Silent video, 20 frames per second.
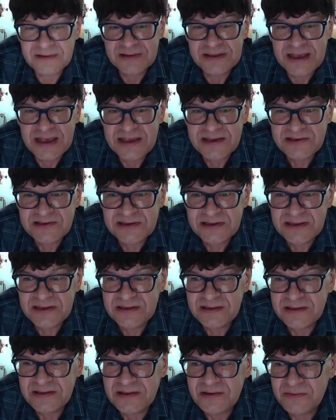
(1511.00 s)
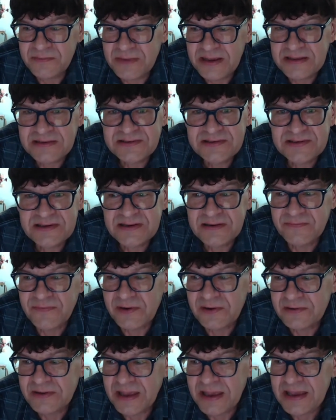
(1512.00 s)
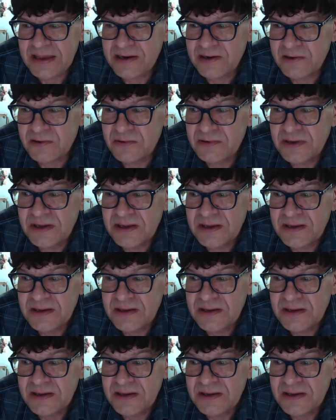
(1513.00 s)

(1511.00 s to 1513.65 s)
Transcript: occasionally you may see a volcano